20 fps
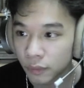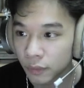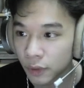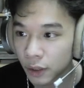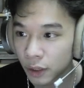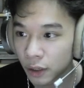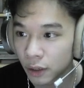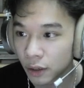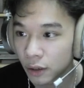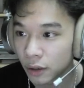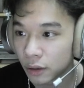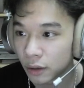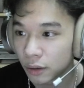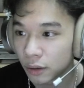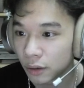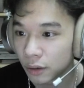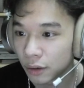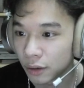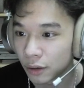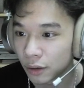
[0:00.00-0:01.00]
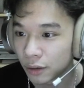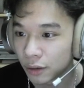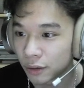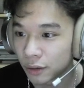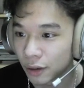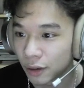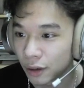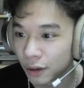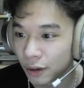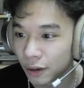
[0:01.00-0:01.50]
Here it's
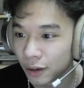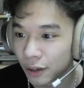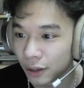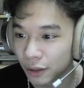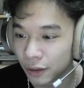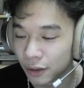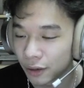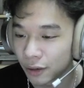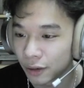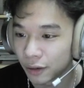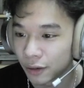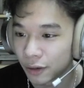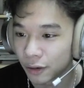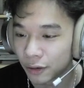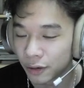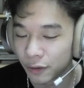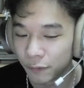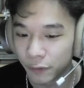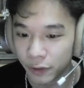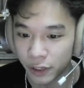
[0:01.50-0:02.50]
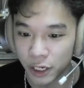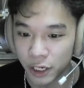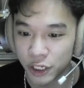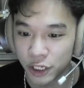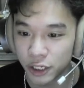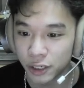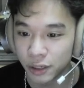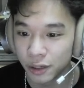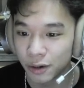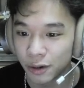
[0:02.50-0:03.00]
got the
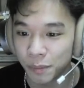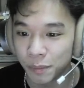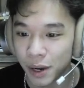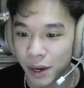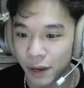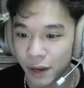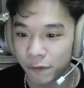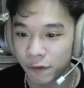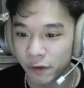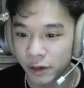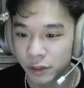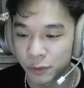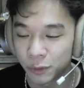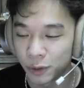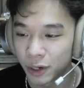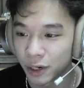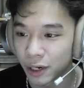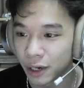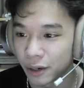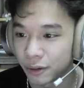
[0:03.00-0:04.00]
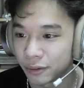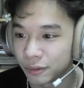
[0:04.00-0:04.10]
notification on my Facebook account.